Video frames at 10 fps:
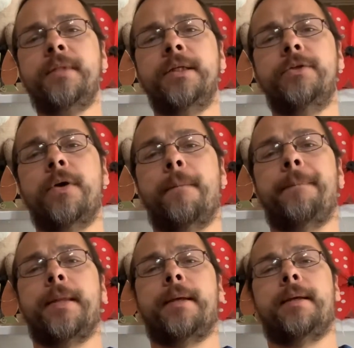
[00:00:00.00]
So
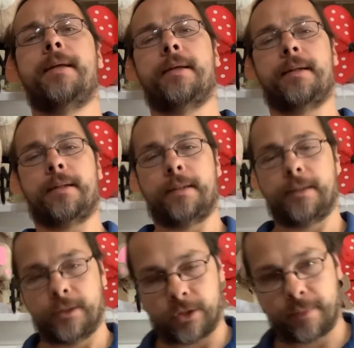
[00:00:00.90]

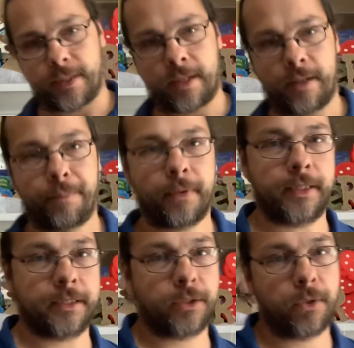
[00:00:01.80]
German opera
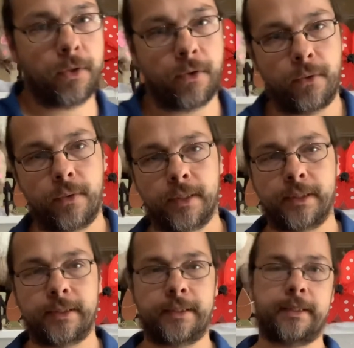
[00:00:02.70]
is slow,
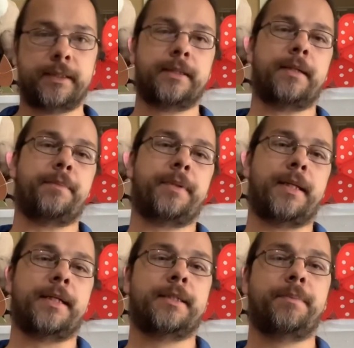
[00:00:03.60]
dense,
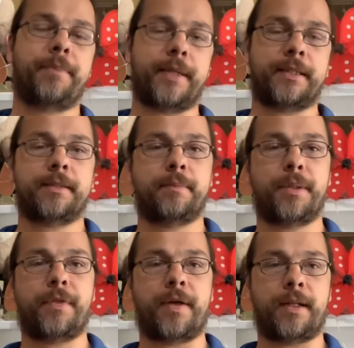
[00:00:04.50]
complex, based on
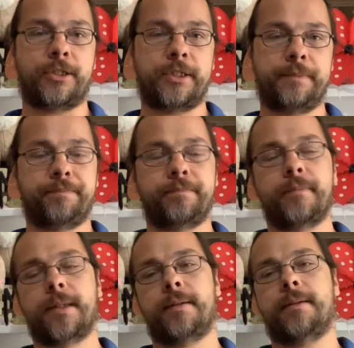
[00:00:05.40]
mythology.
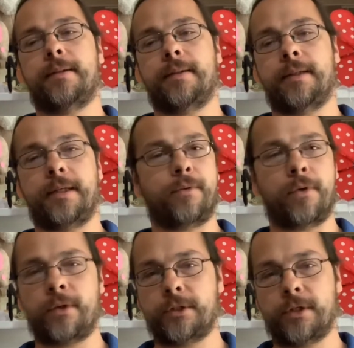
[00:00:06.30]
And again, we're
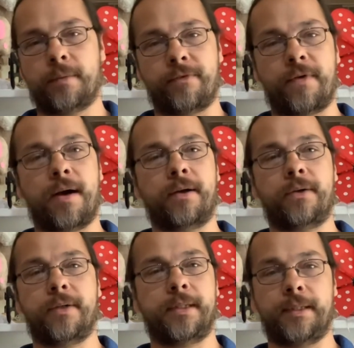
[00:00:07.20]
only talking about
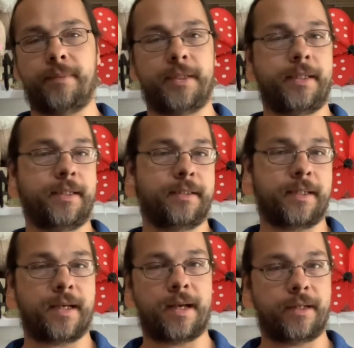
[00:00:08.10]
Wagner. I mean, he is the
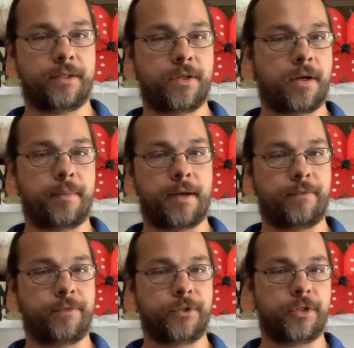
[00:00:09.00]
guy to talk about
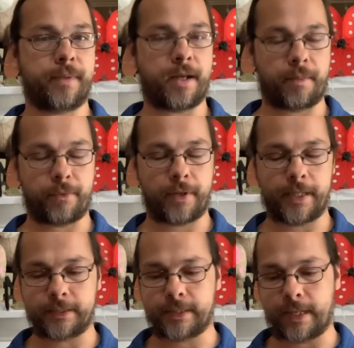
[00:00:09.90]
for German opera,
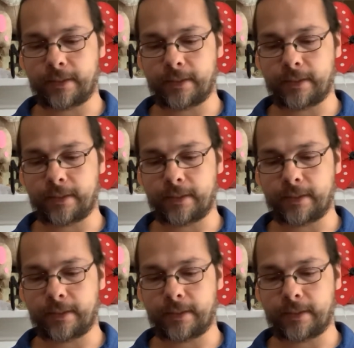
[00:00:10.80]
hands down.